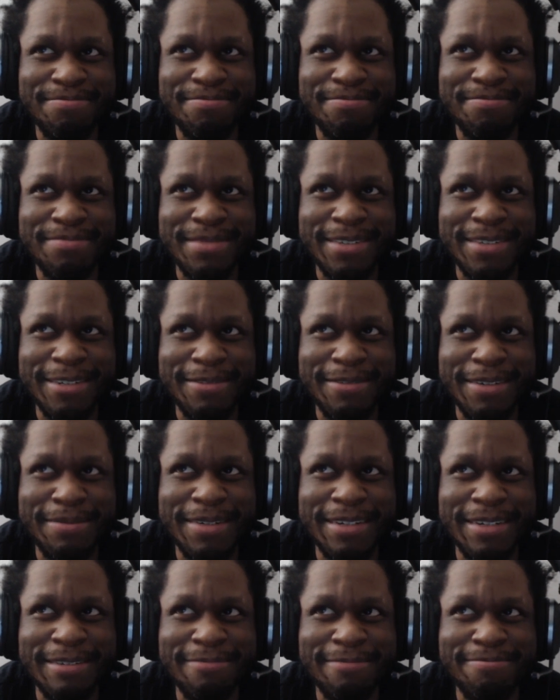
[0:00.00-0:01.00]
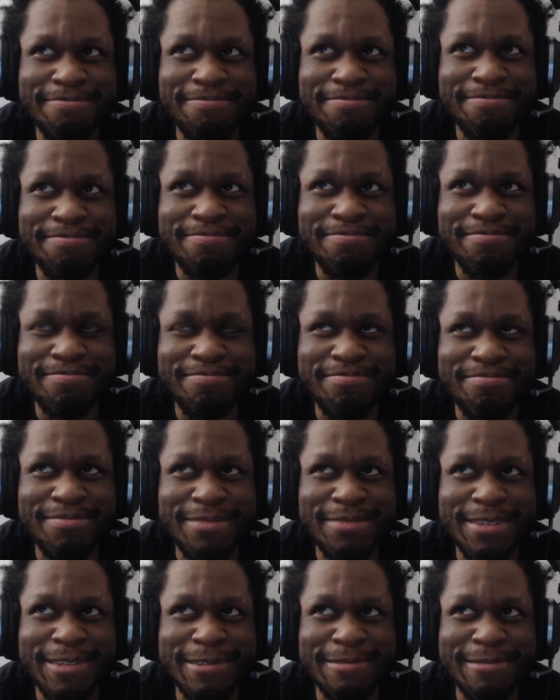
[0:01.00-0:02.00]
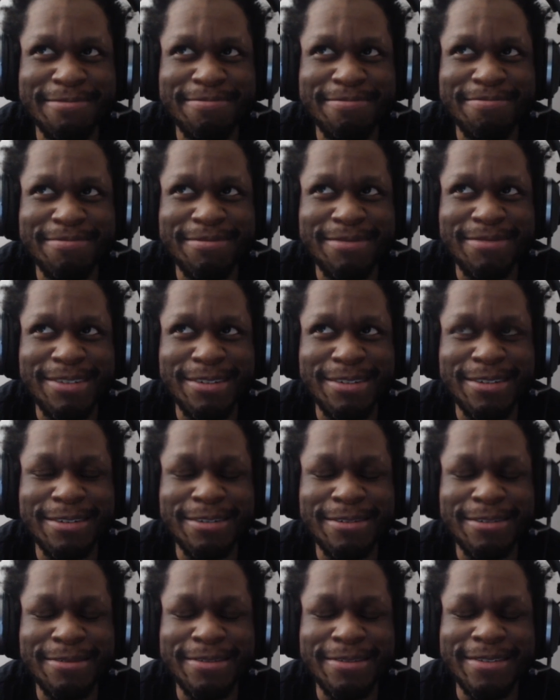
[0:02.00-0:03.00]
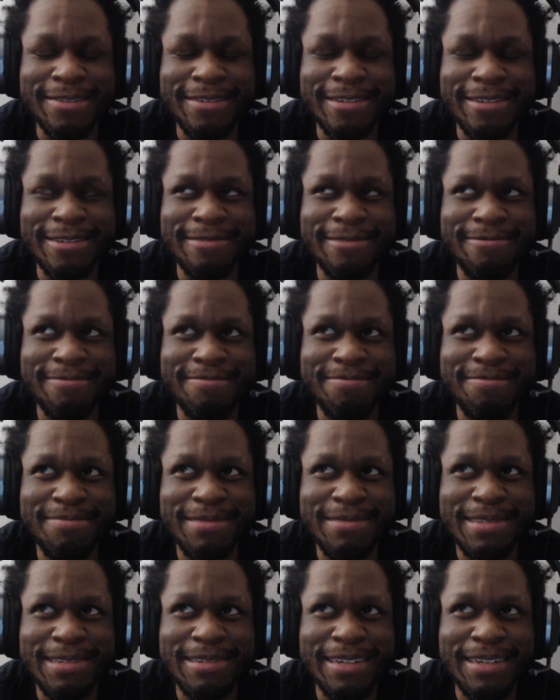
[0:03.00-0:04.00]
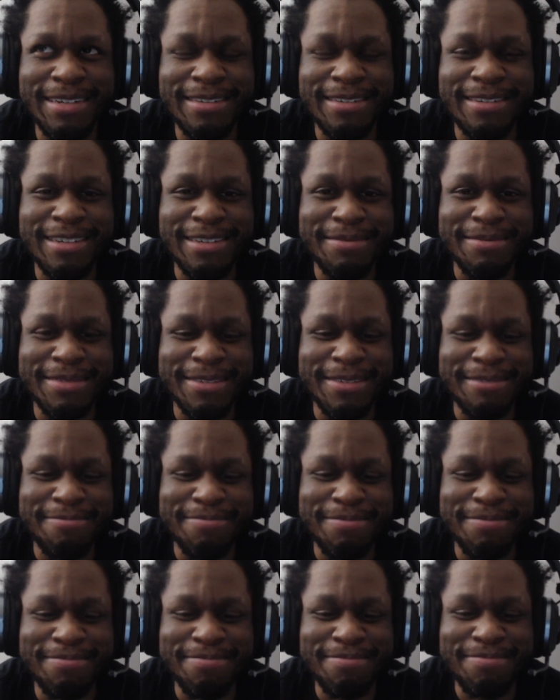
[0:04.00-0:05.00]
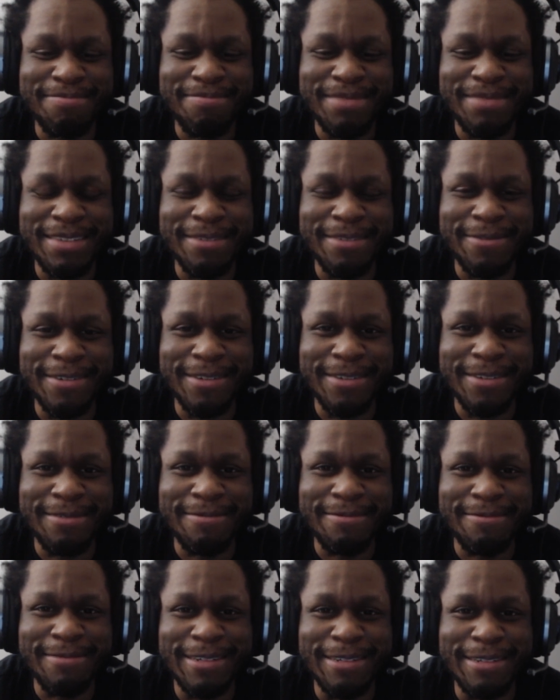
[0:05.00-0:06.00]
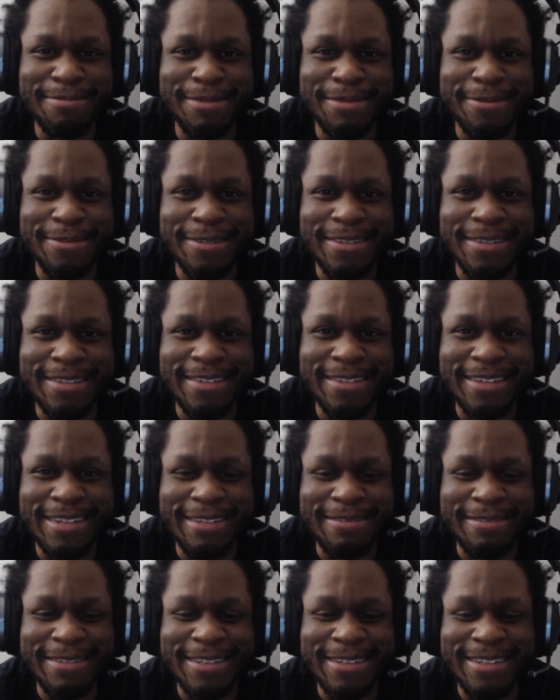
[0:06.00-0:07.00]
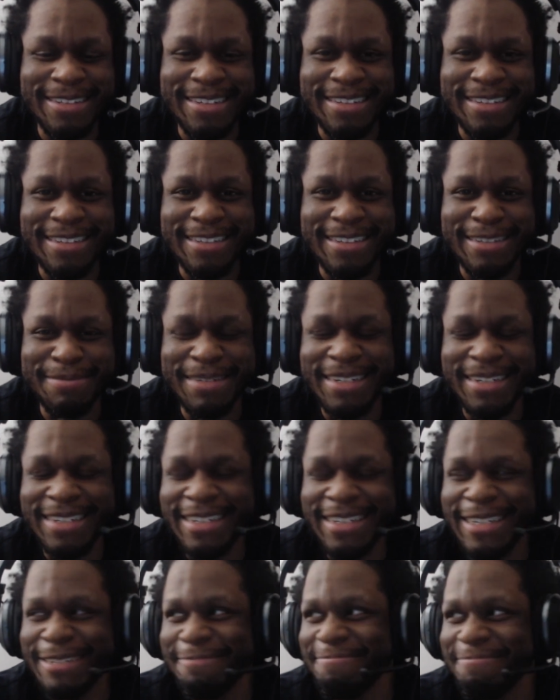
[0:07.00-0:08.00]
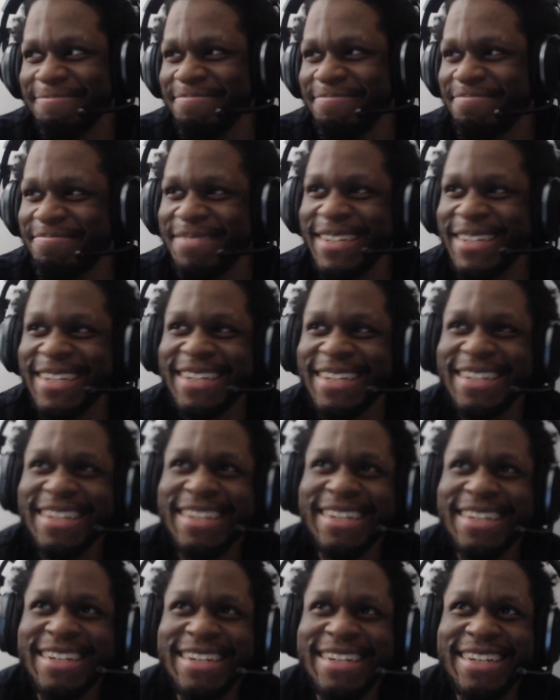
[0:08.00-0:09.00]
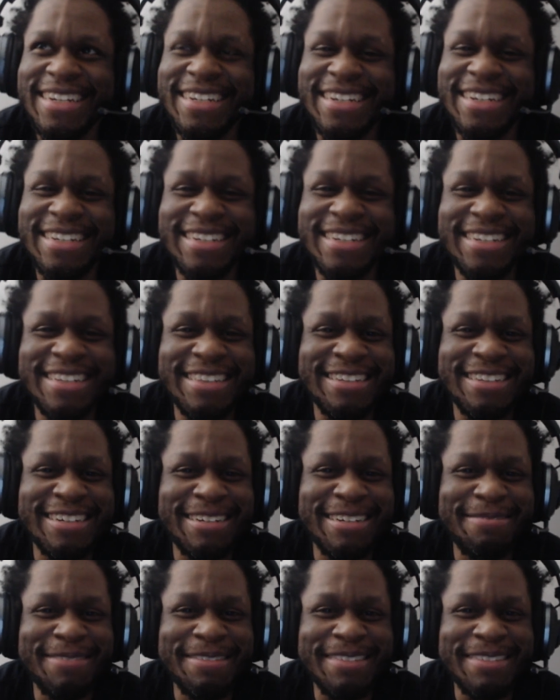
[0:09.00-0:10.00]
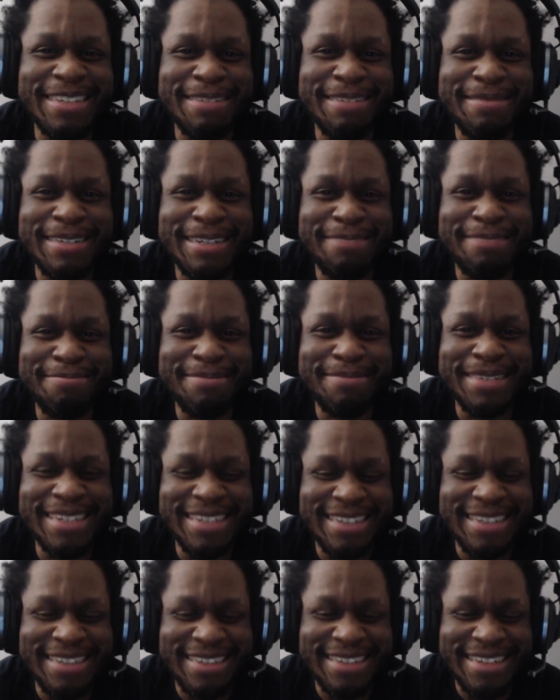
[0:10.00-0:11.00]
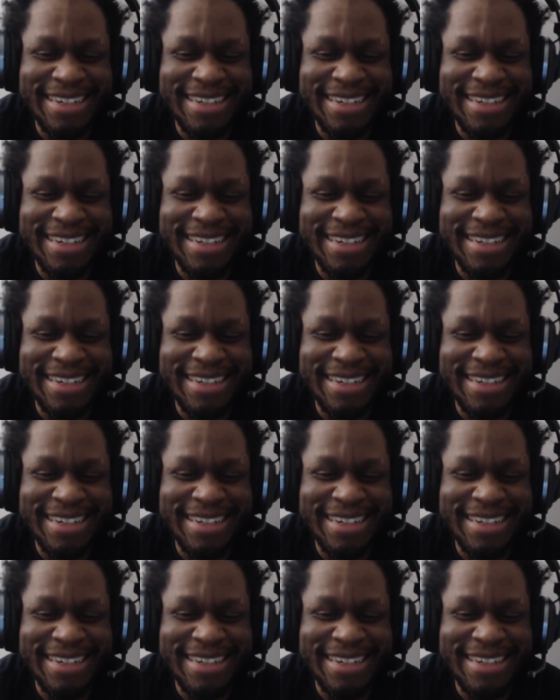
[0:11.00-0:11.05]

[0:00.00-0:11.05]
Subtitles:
stuff coming out soon. Unicorn Overlord, Dragon's Dogma, the first one before the second one because that's a March game. And I didn't look up what was coming out in March.